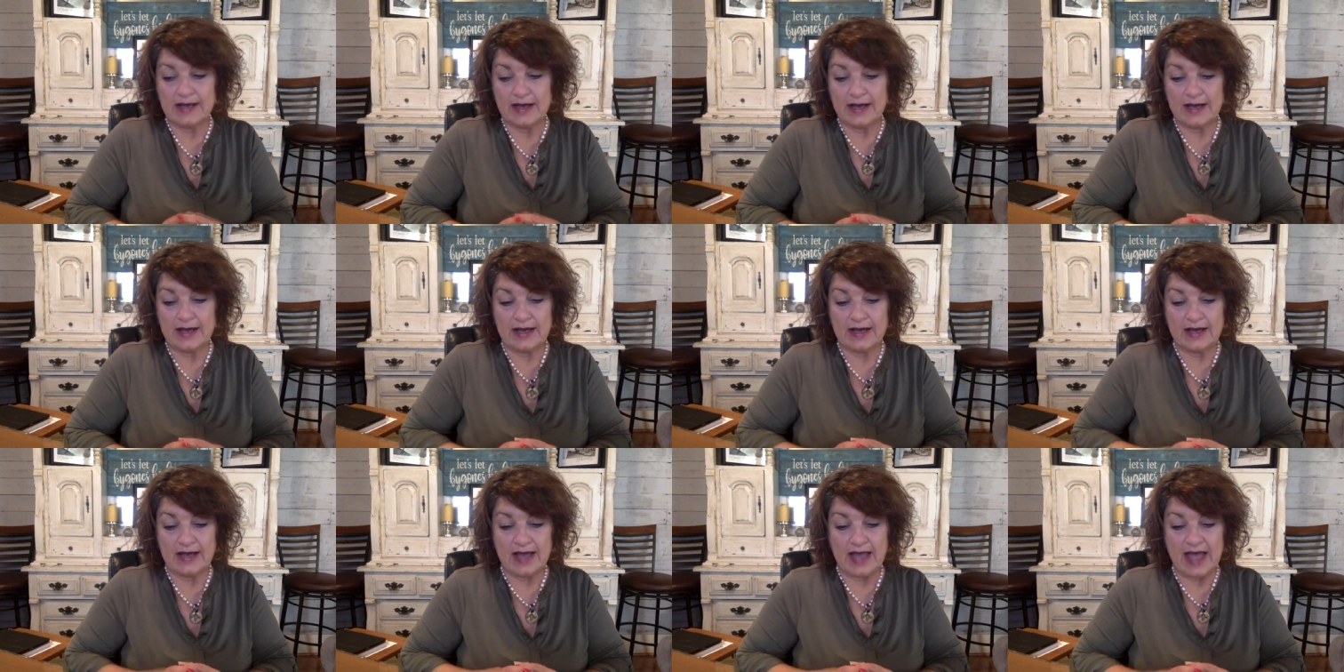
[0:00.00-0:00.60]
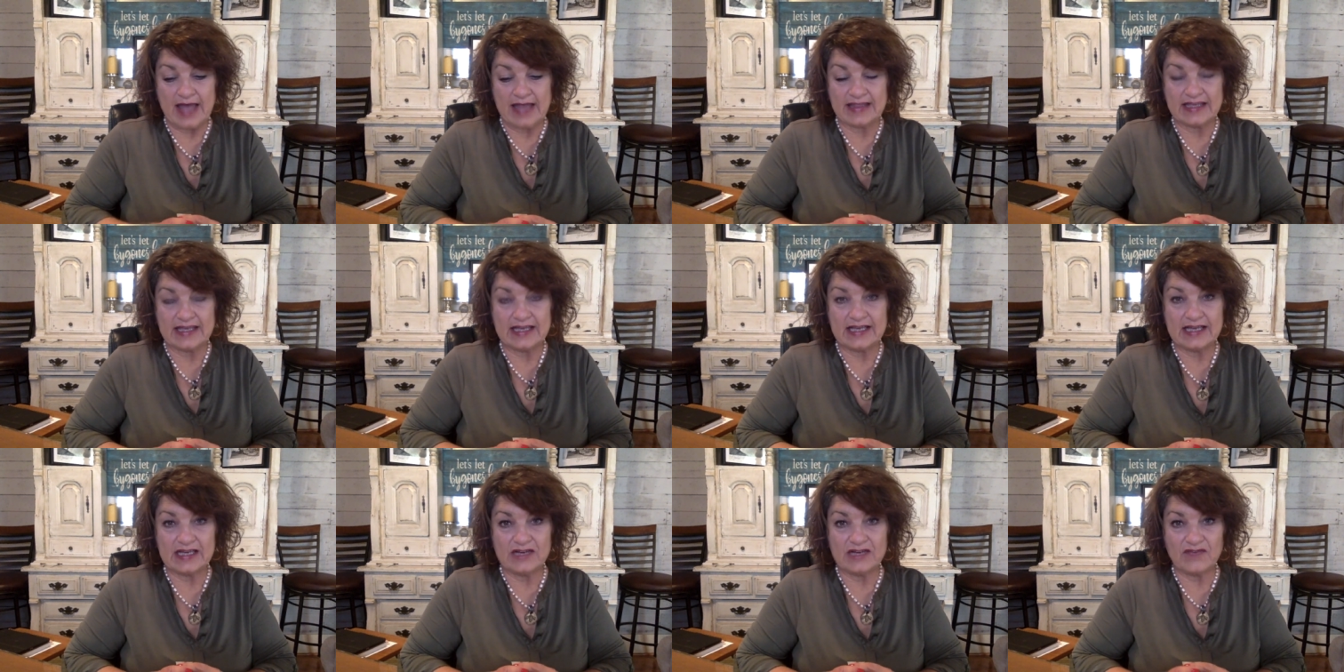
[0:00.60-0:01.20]
uh, at the
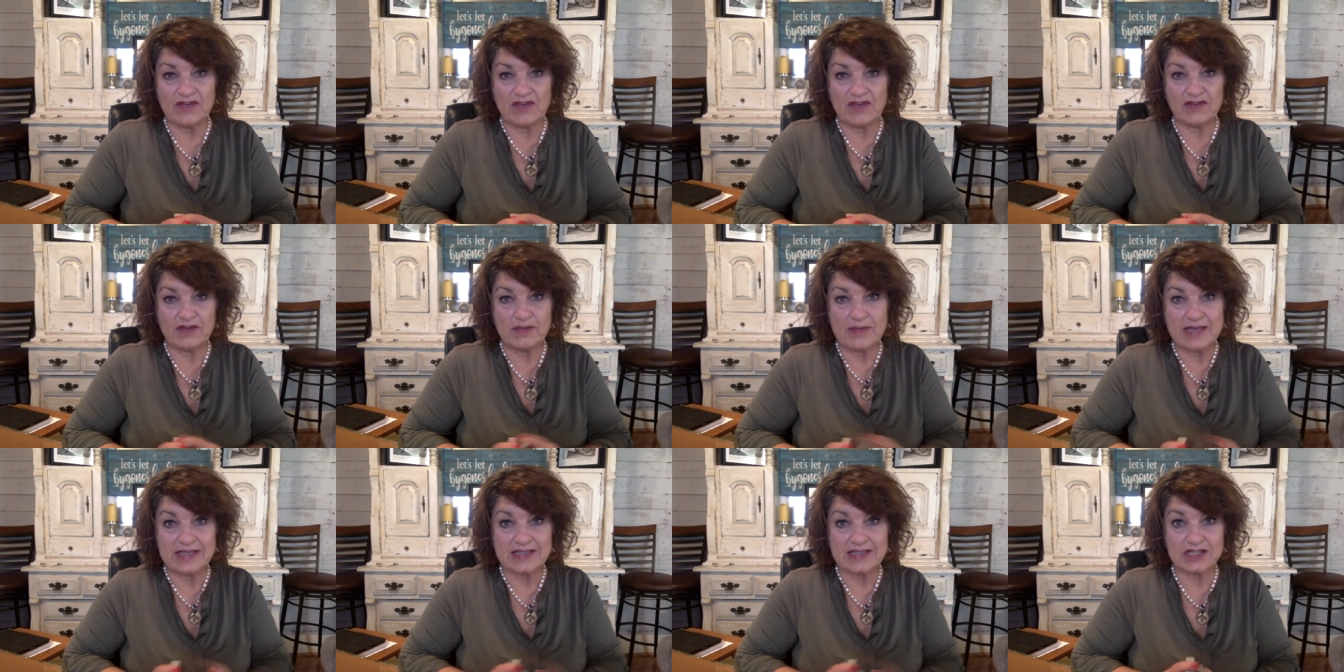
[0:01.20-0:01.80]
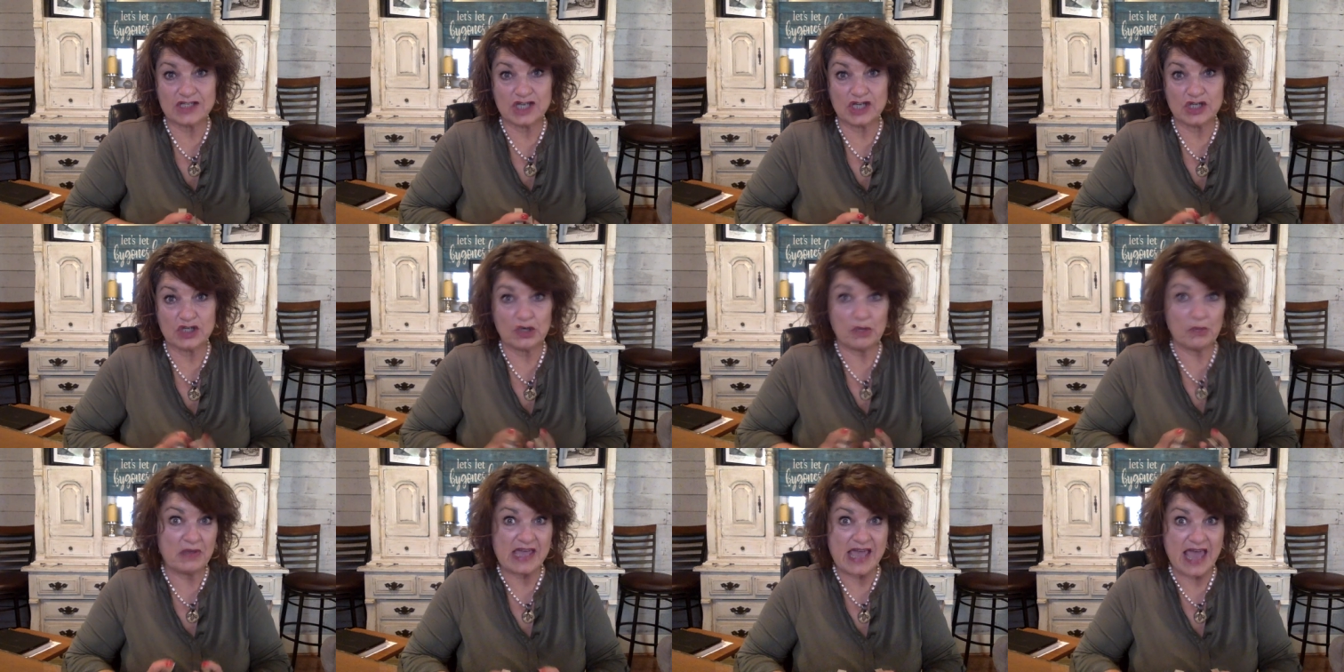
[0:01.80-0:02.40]
end of every message, I
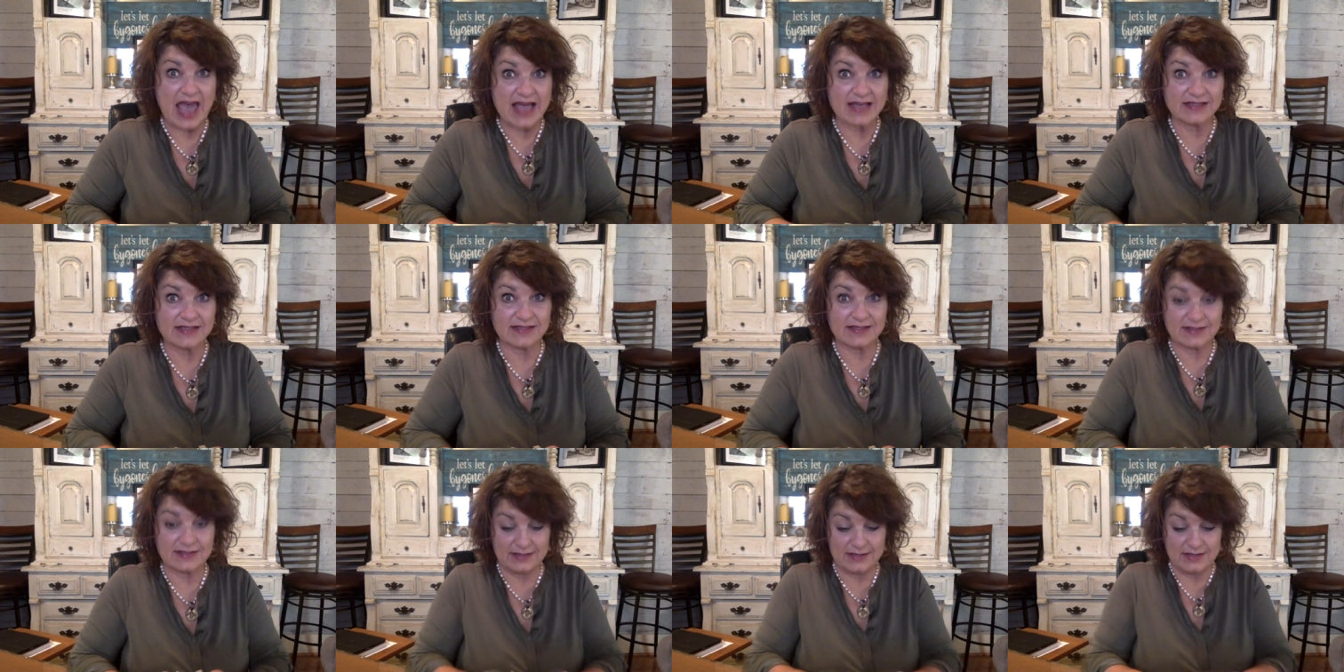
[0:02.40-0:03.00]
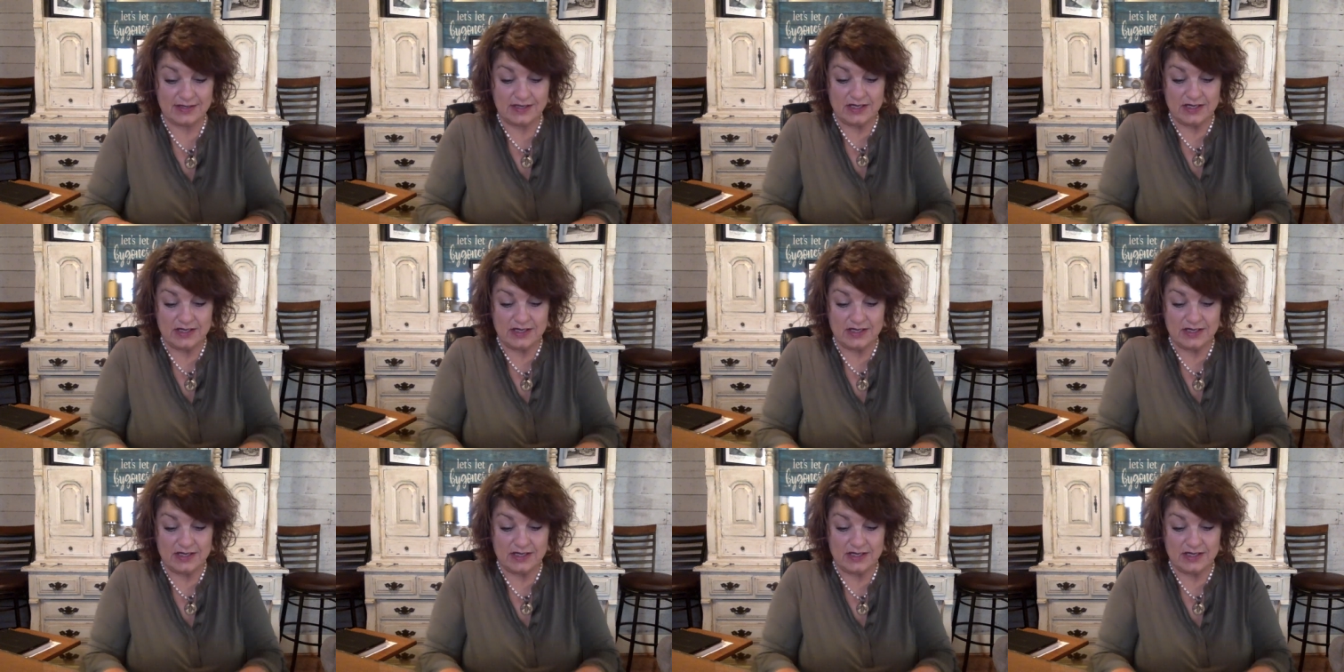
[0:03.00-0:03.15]
do a P S.